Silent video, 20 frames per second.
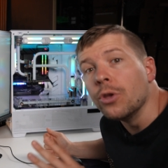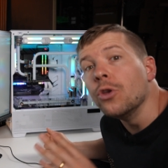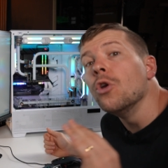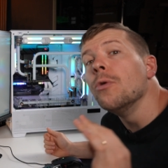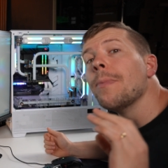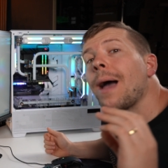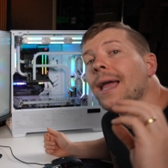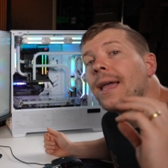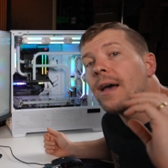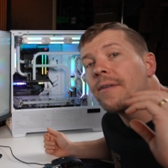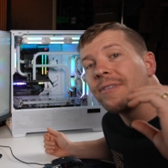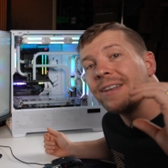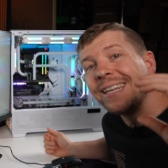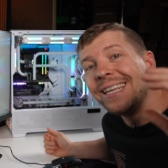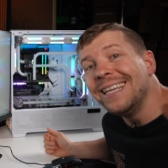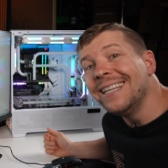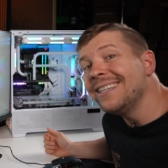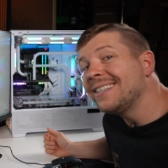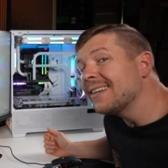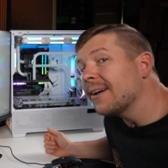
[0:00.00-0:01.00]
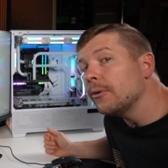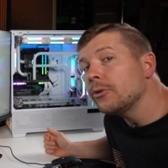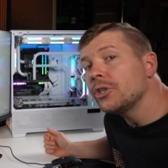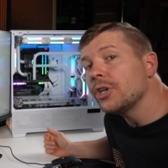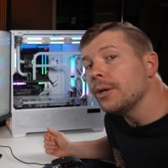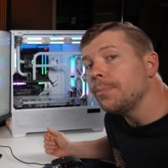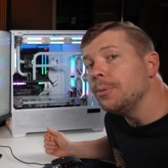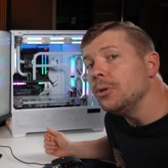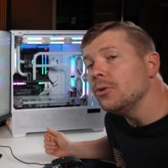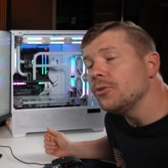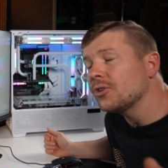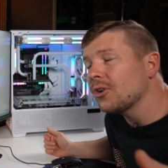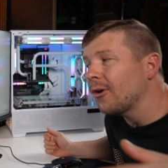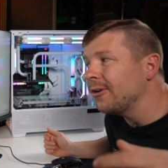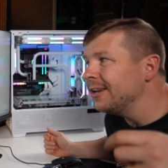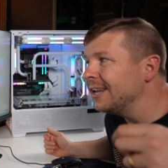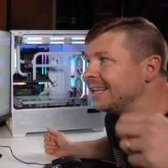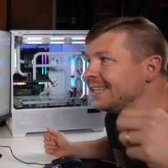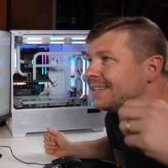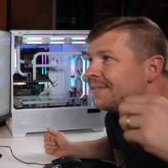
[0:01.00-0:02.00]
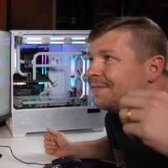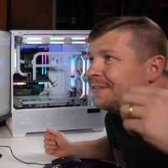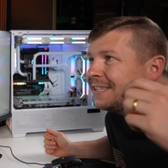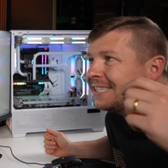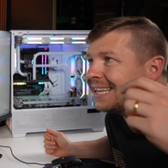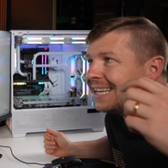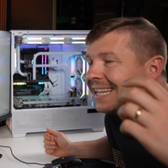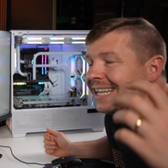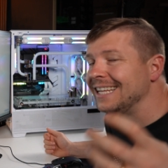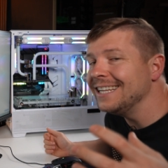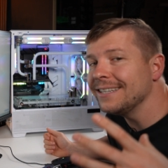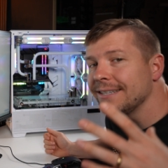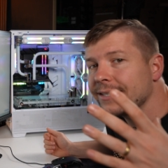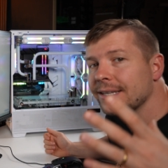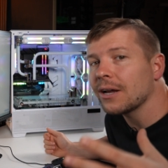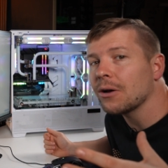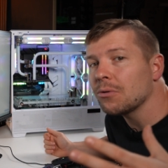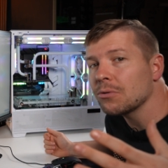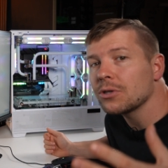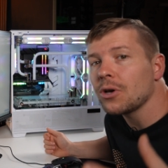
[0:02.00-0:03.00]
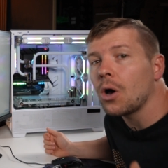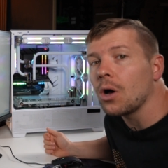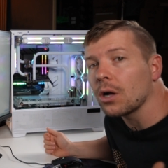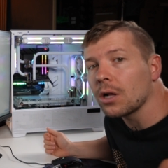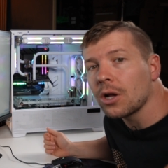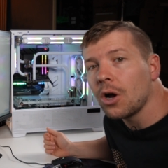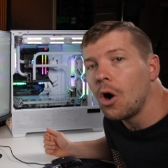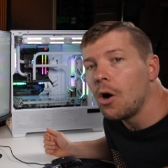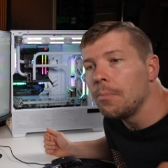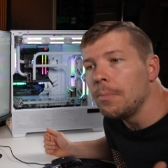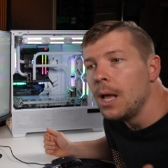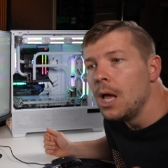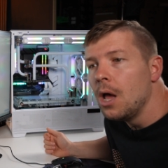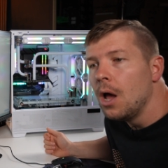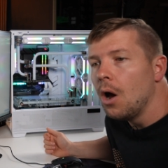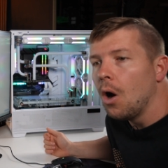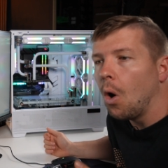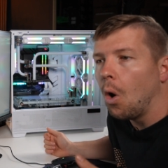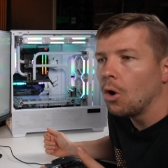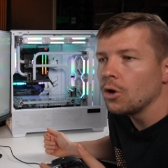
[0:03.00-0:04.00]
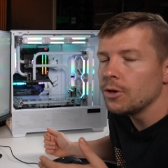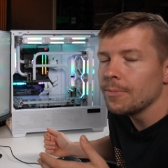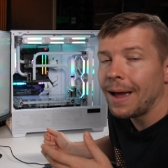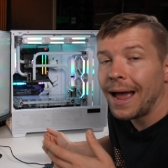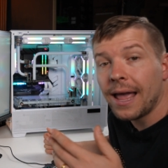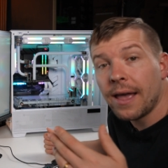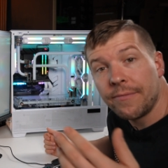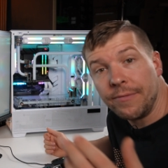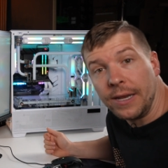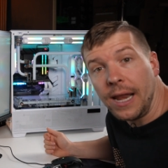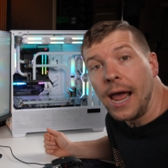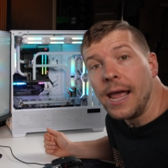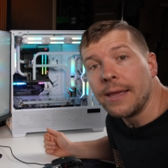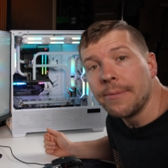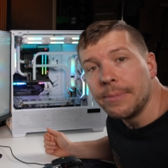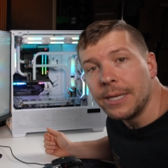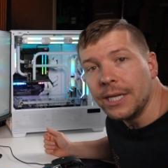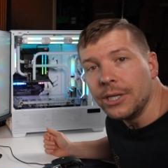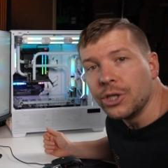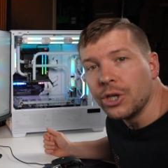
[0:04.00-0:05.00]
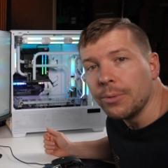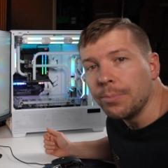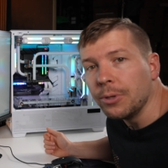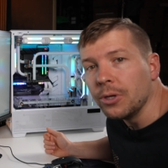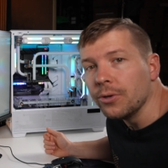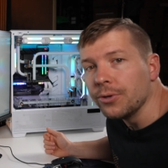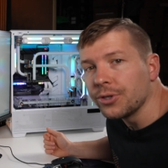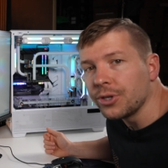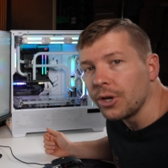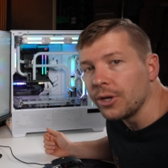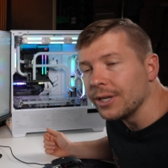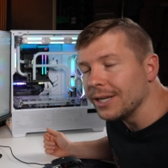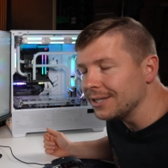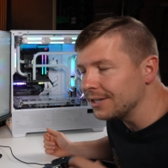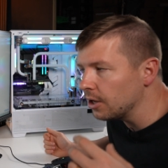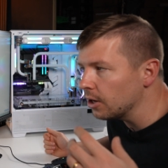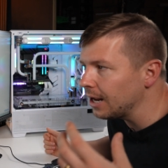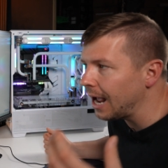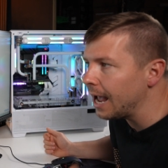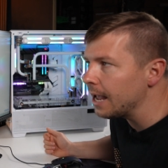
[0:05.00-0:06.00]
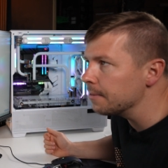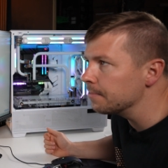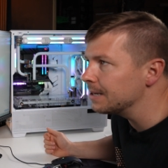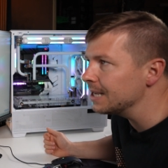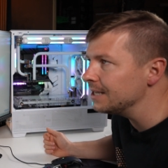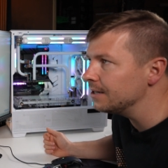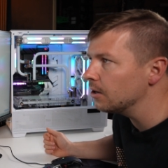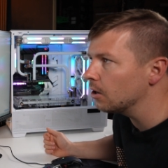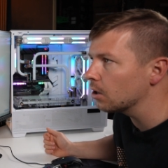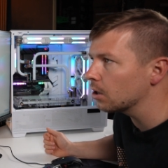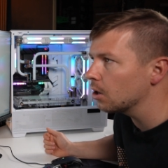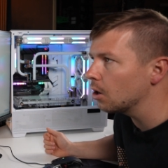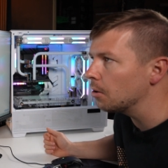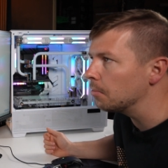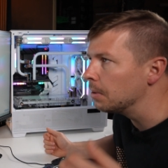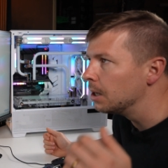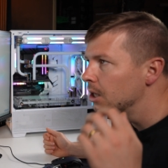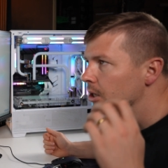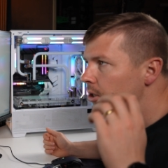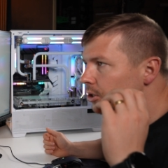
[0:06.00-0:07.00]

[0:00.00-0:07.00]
You may have an Intel G P U, so you need to visit intel dot com, or you may have an A M D G P U, so you need to go to A M D dot com.